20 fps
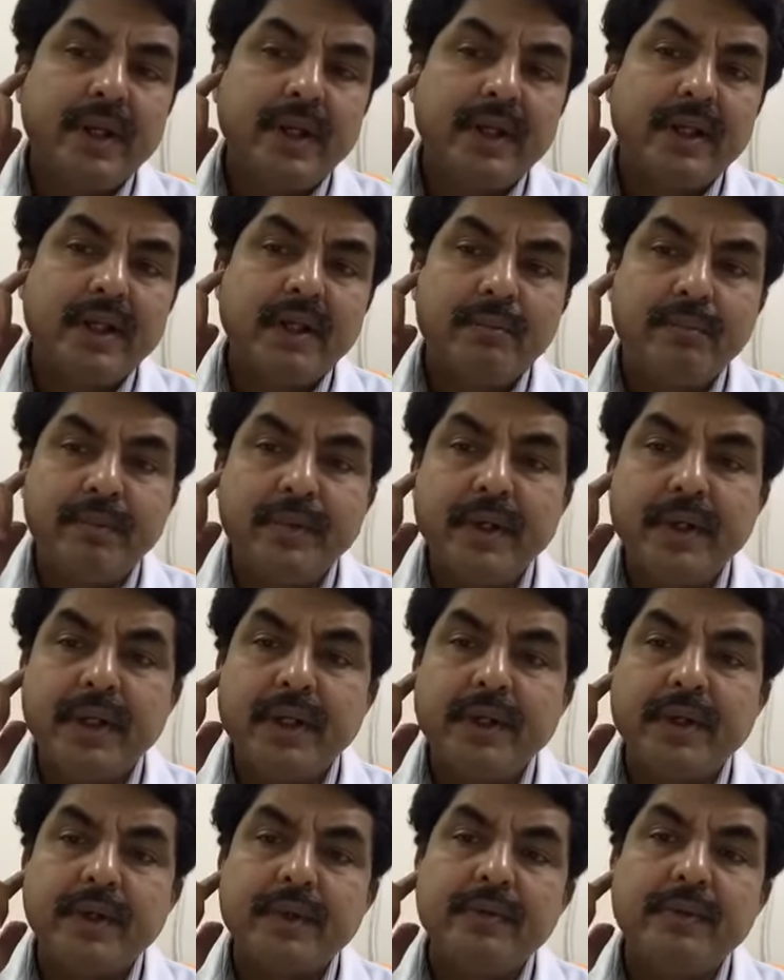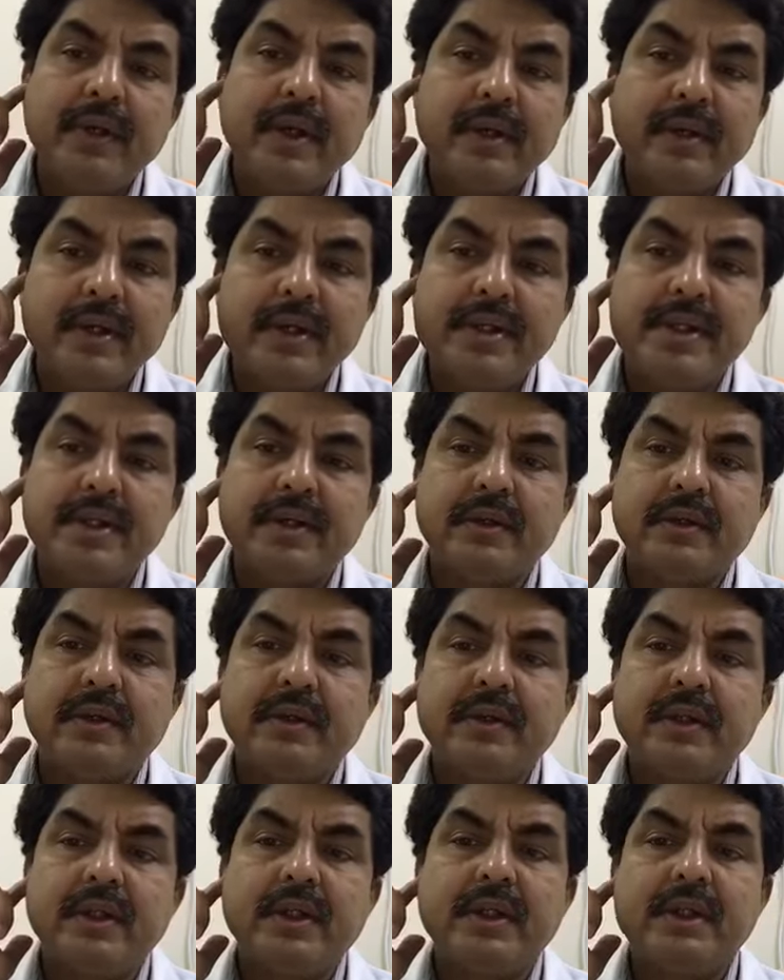the preauricular region,
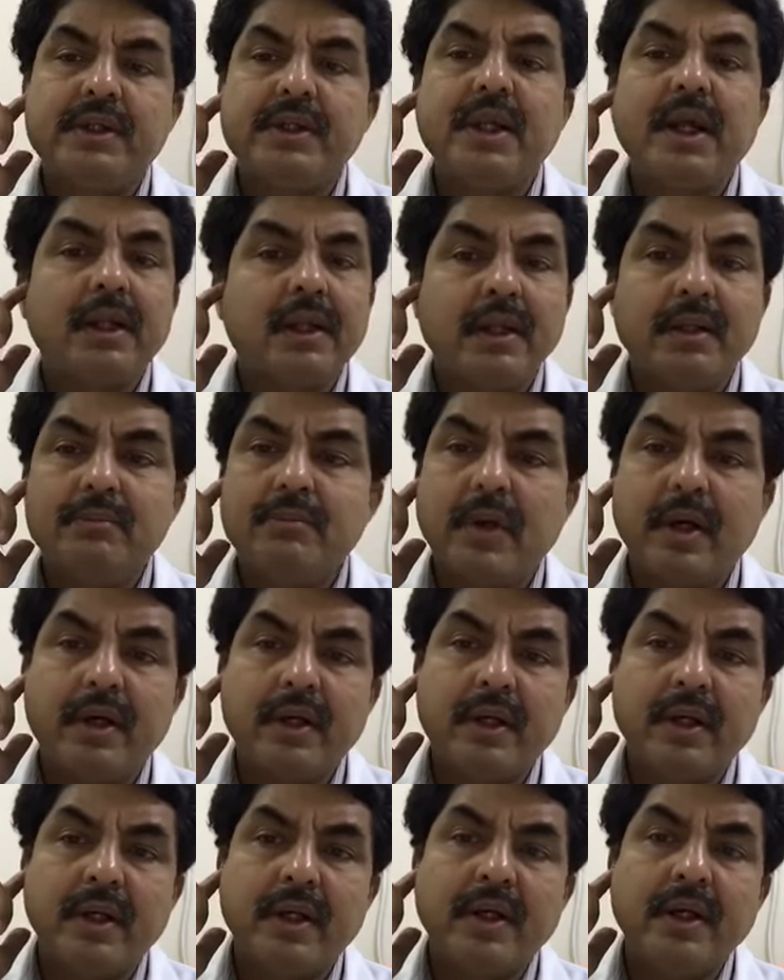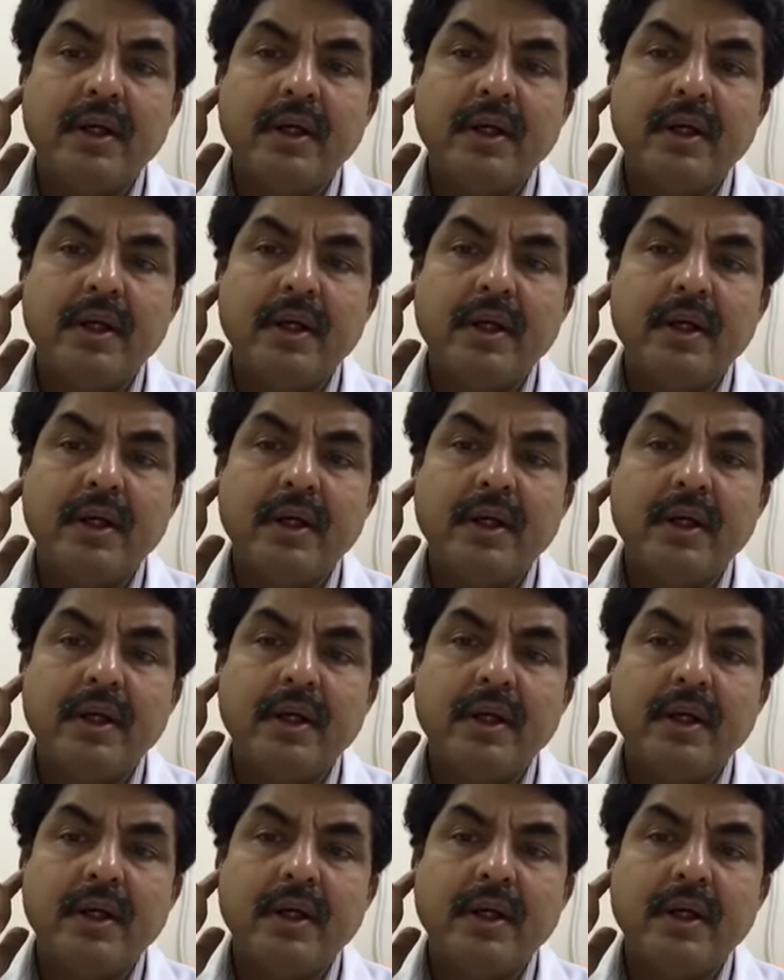it is nothing but the